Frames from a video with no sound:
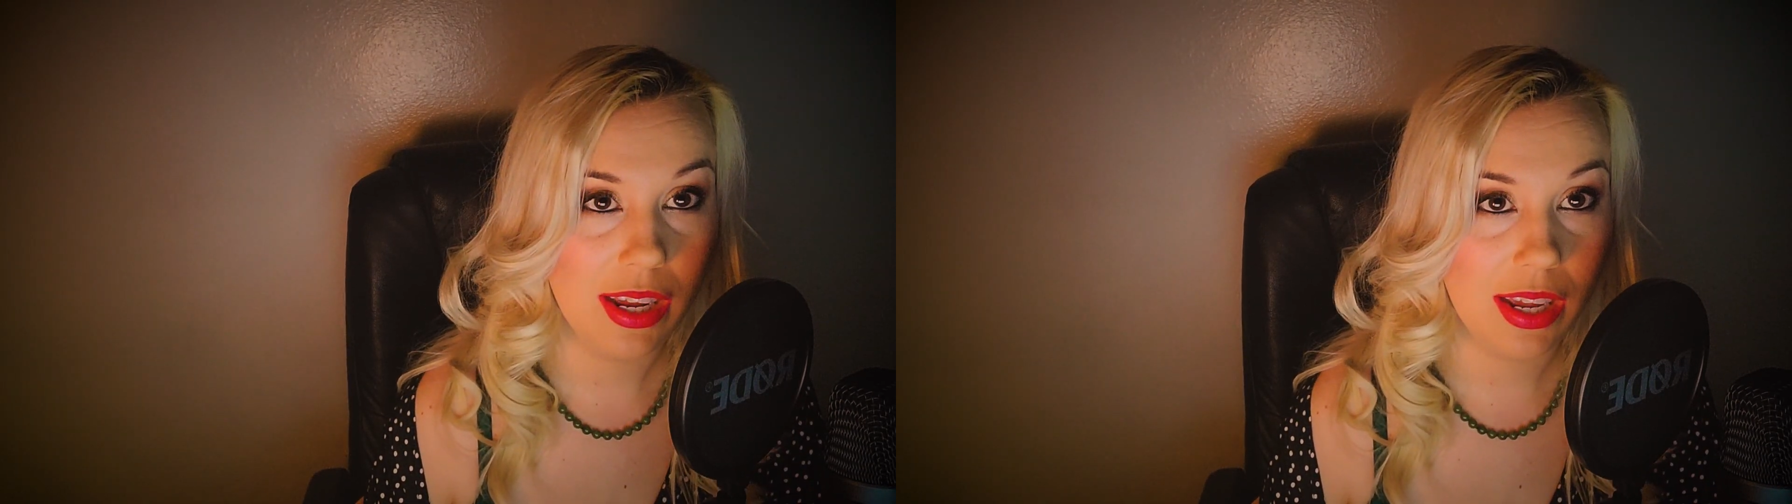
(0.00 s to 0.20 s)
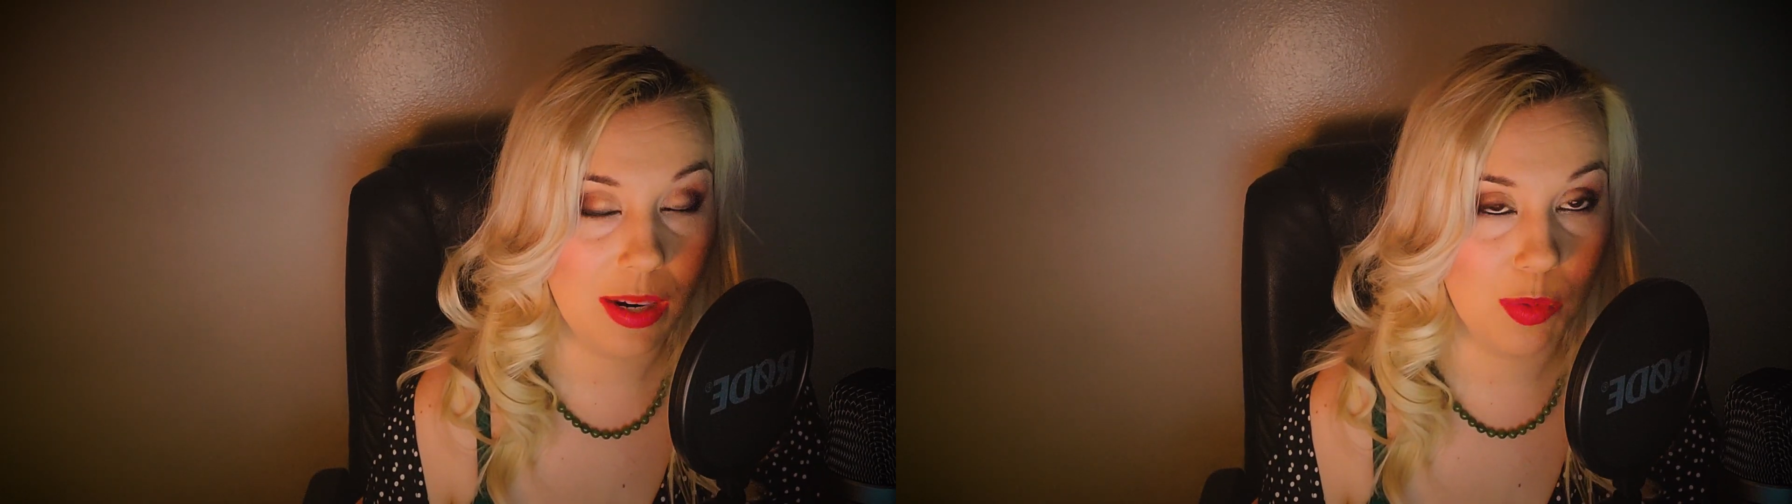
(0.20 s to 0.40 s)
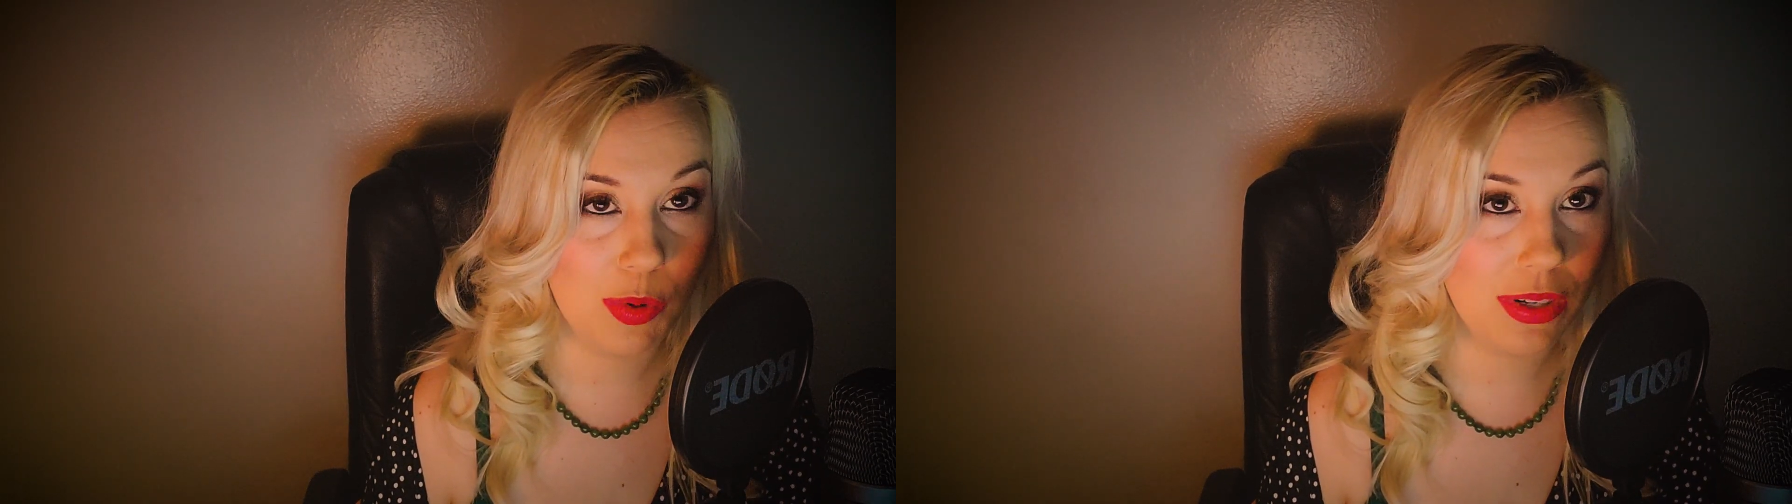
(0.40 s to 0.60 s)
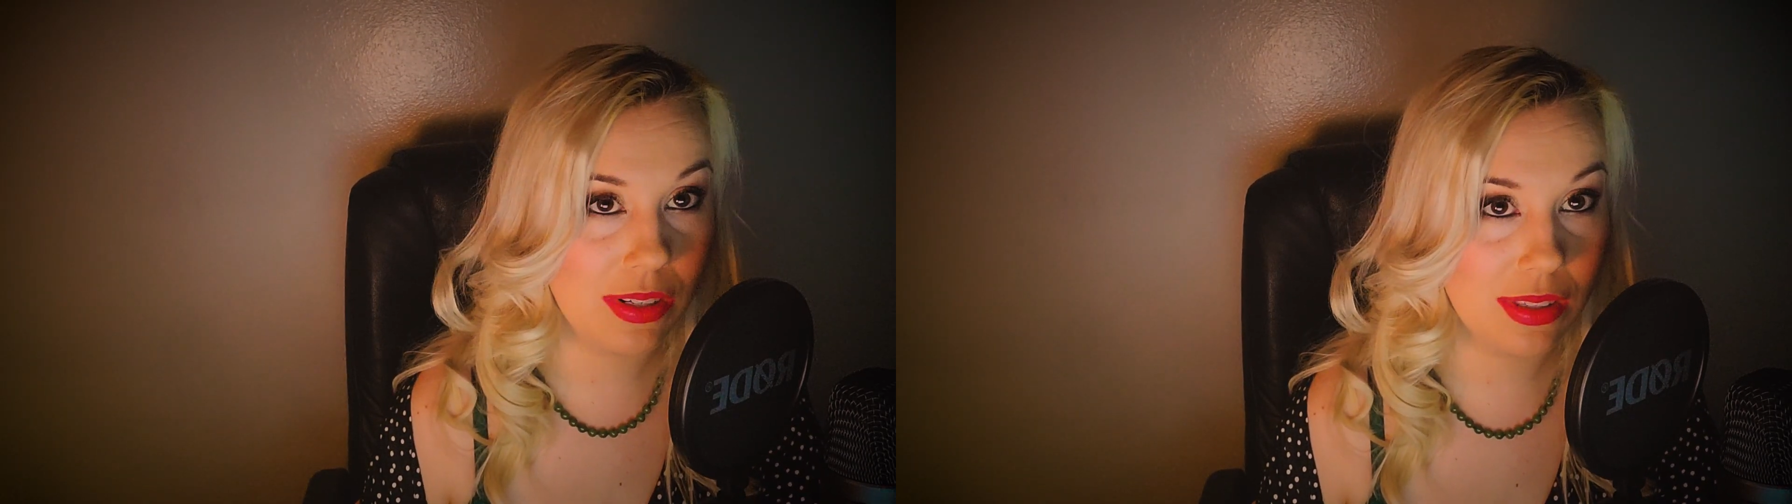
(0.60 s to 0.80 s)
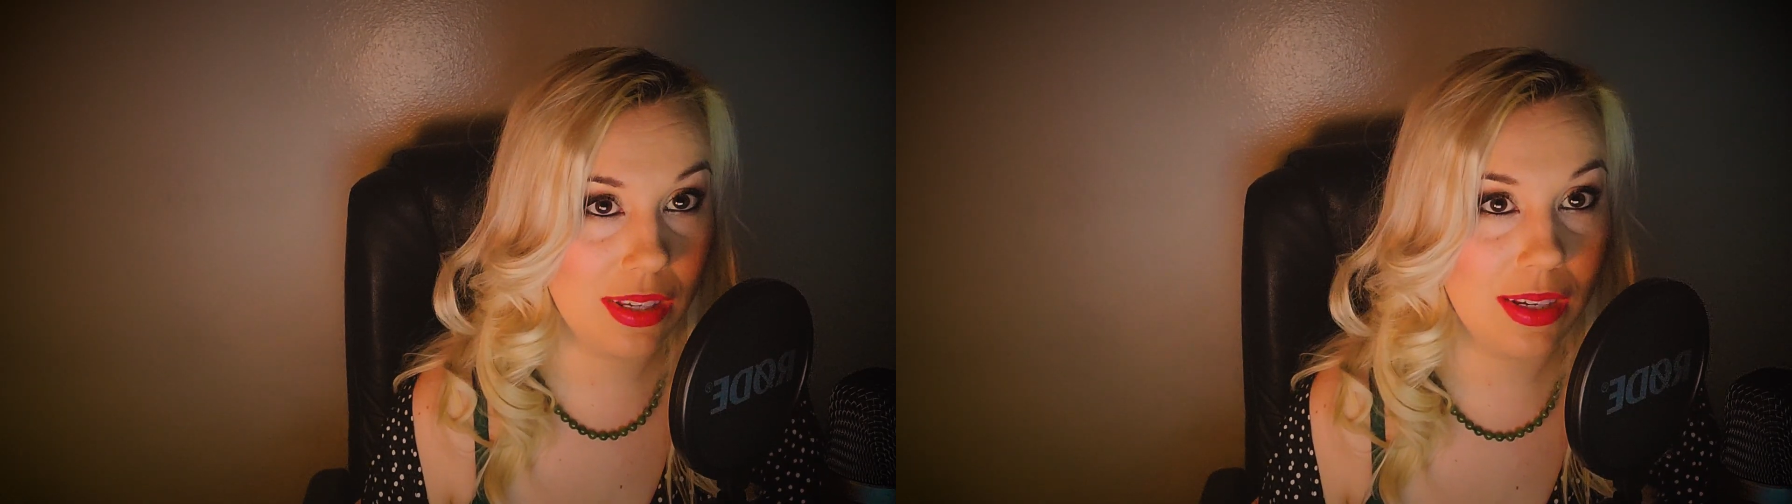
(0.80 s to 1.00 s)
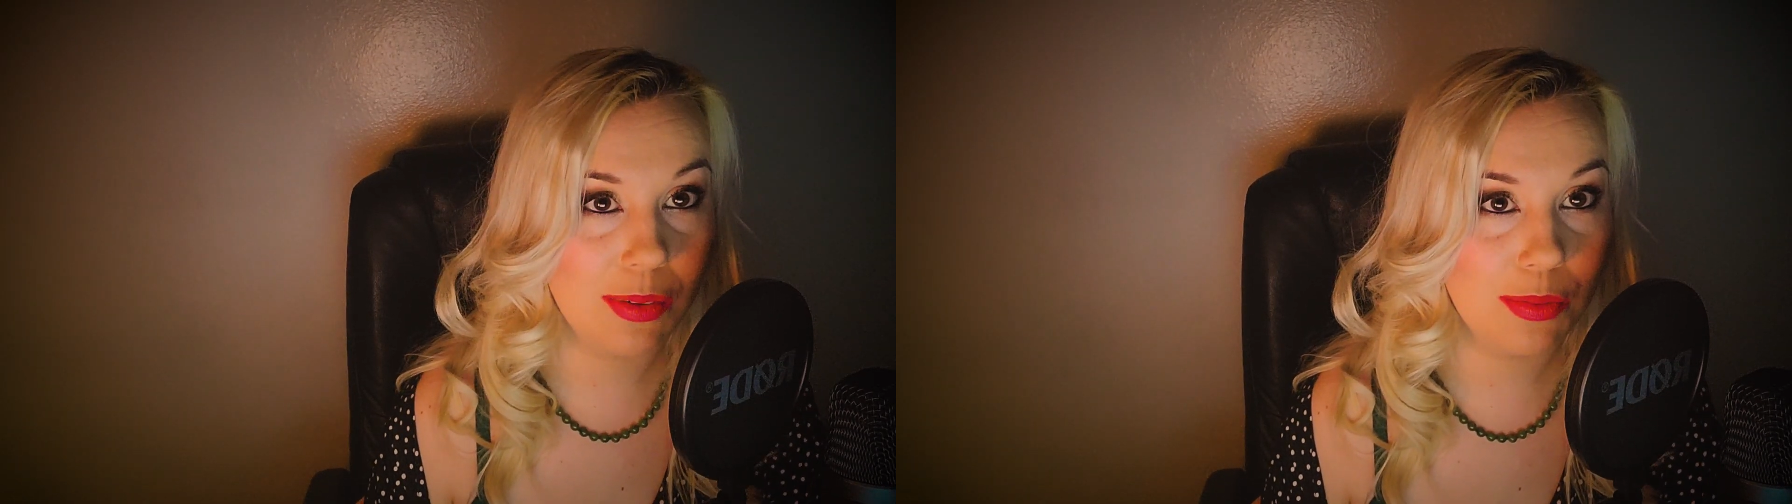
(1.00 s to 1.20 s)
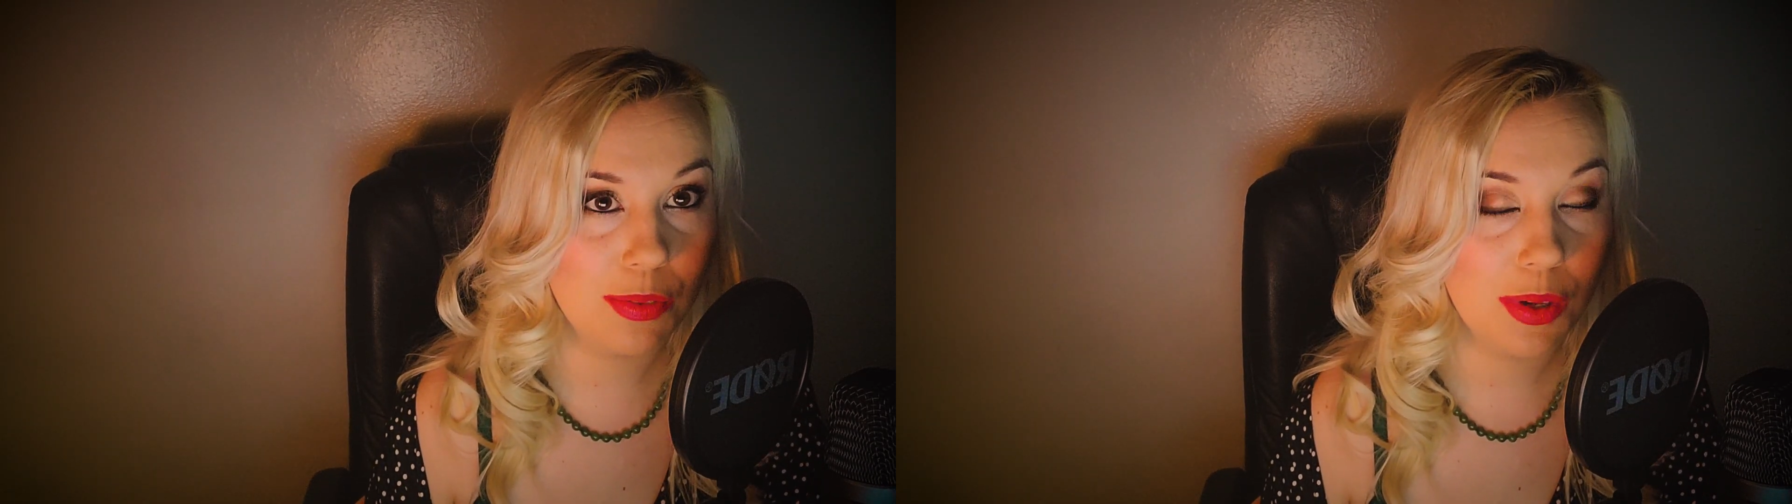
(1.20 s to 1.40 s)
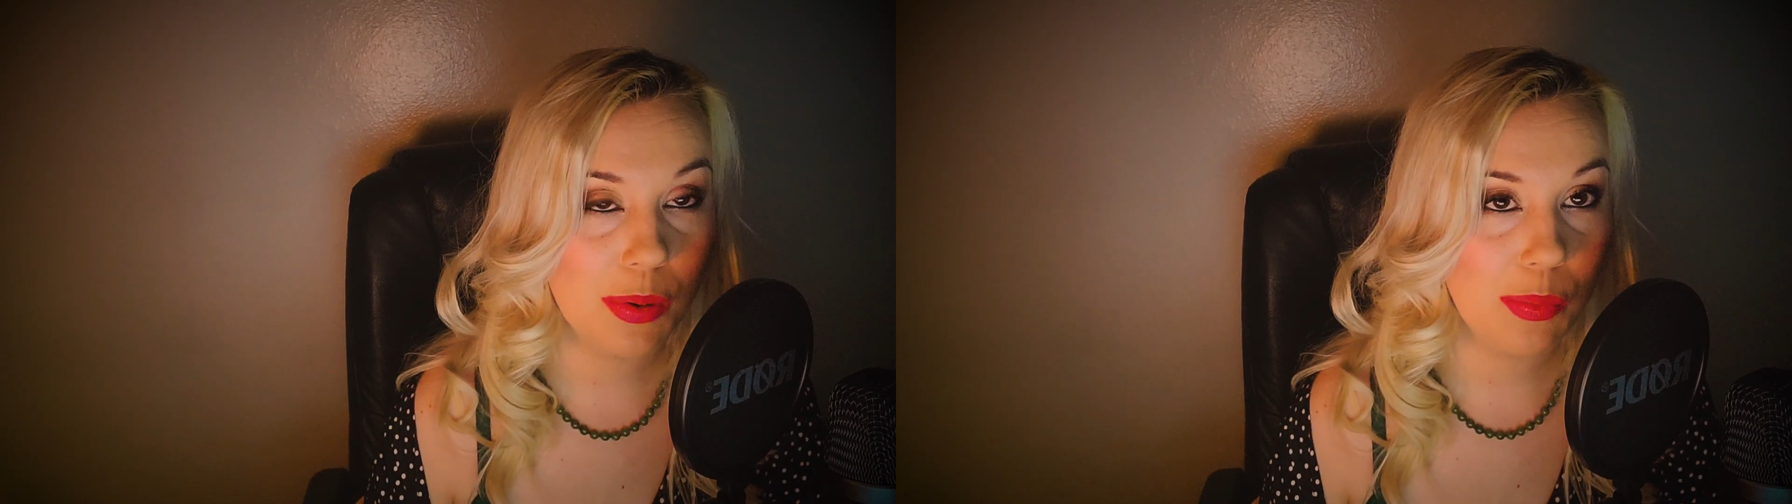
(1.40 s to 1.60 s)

And I'm going to leave